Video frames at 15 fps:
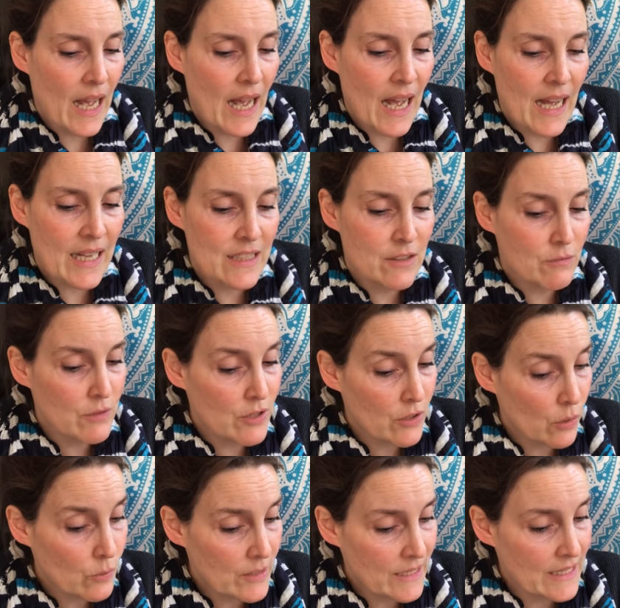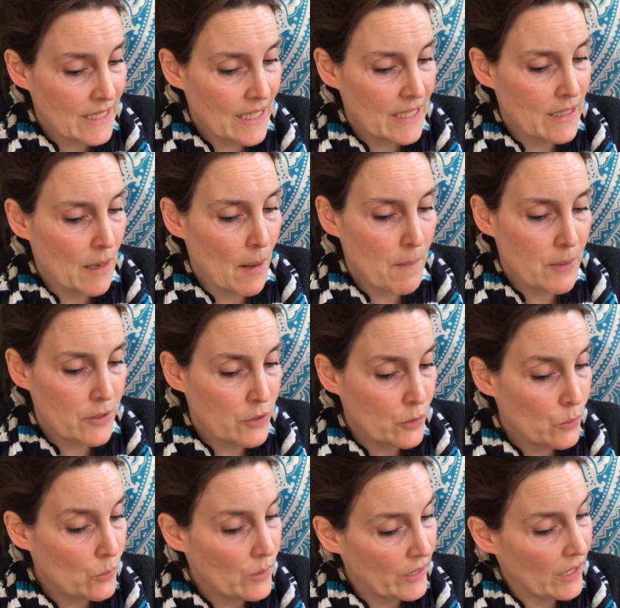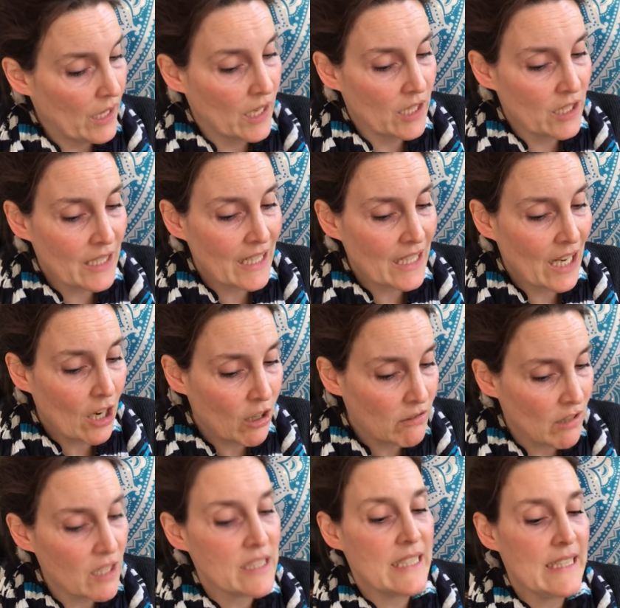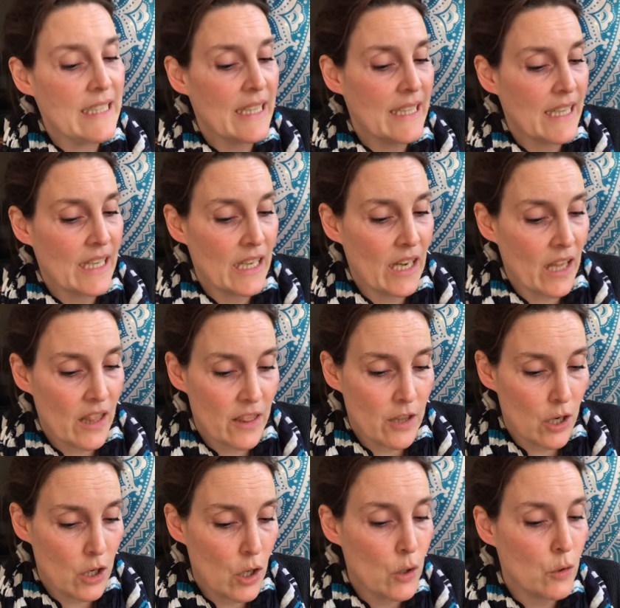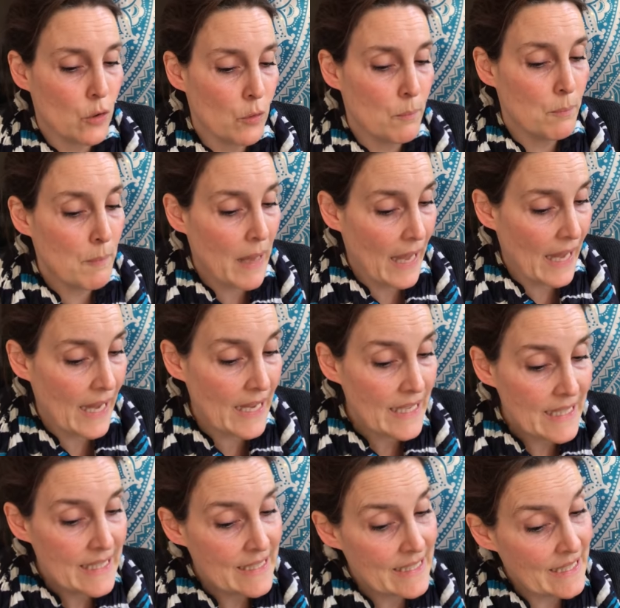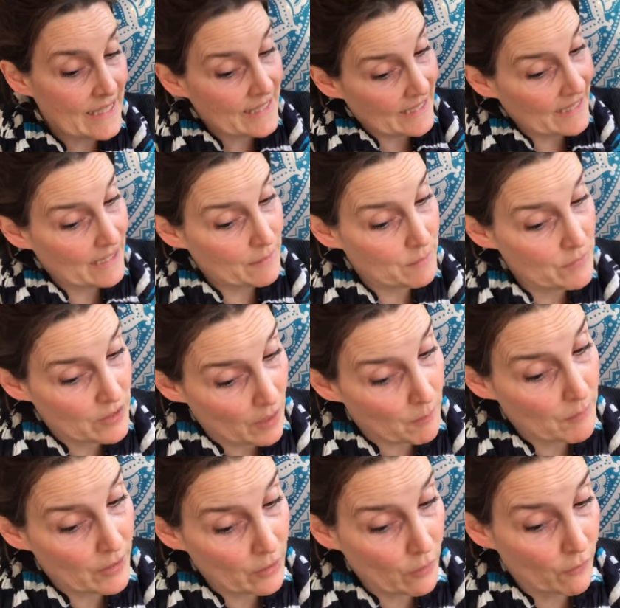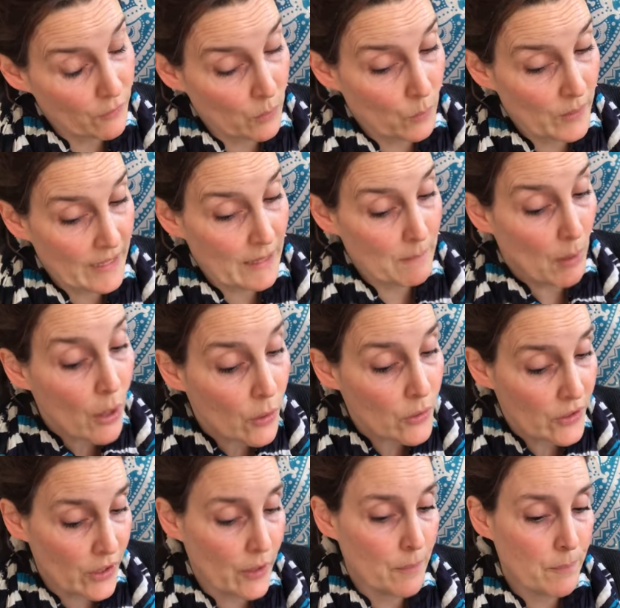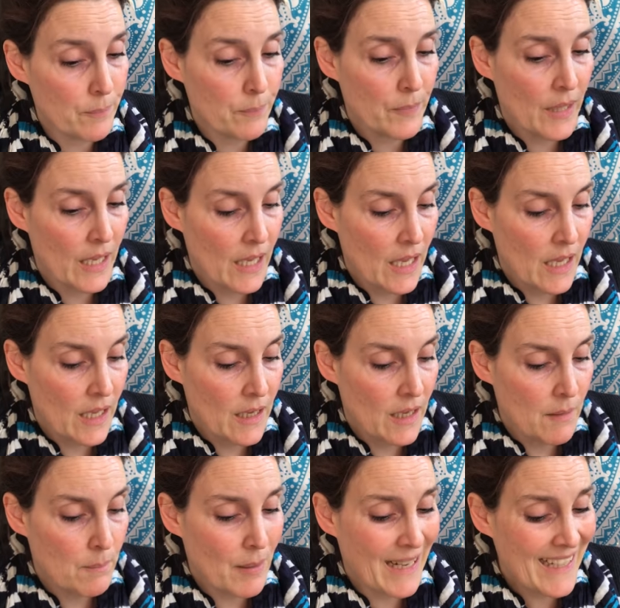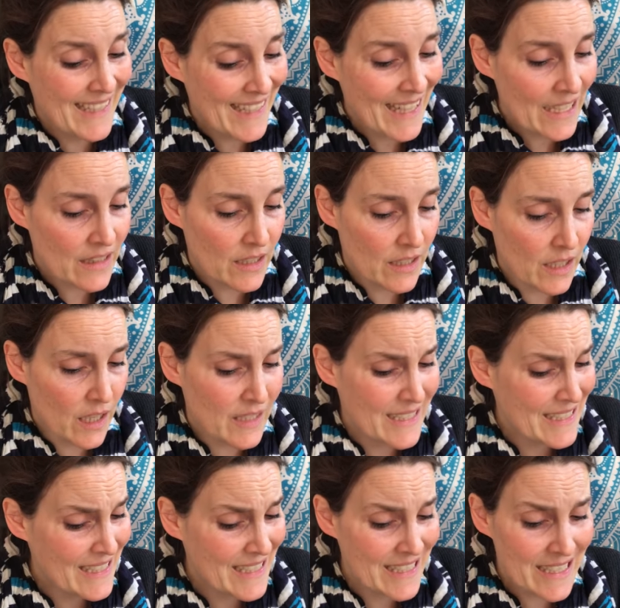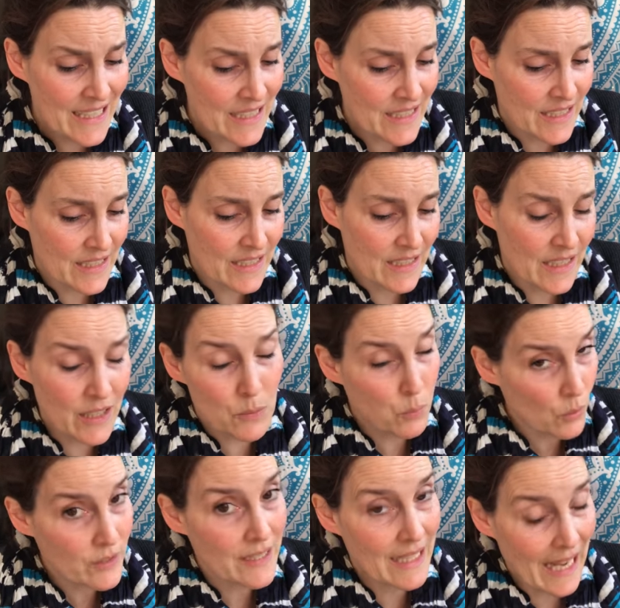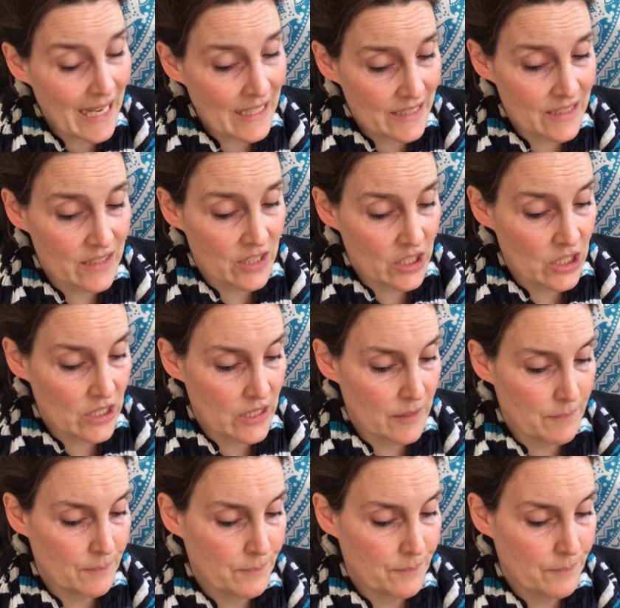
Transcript: as resulted in Petulia karate kicking the local mayor, sending him tumbling off the winning podium. But again, the girl insisted it was an accident.